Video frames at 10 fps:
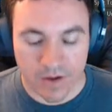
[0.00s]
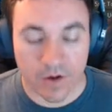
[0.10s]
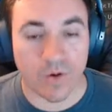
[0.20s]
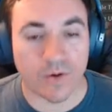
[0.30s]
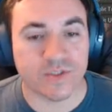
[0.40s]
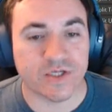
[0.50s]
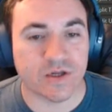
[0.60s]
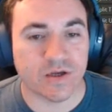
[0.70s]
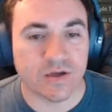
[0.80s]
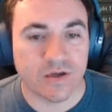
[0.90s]
Oh, I was
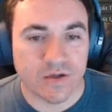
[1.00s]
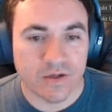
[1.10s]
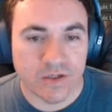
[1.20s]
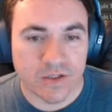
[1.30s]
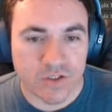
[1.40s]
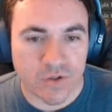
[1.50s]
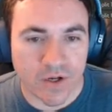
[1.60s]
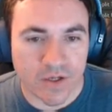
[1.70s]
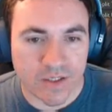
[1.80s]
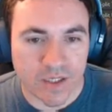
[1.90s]
going to try
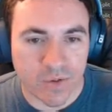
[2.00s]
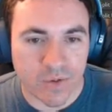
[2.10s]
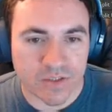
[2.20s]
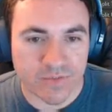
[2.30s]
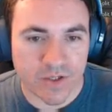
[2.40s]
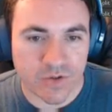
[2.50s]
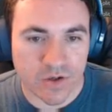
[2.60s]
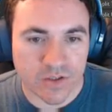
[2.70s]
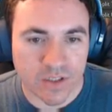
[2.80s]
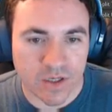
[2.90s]
and decrease my
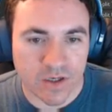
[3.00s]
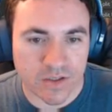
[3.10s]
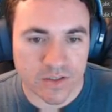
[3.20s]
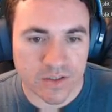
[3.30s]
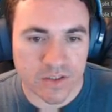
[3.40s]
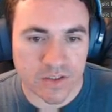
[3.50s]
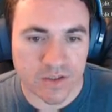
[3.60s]
draw size.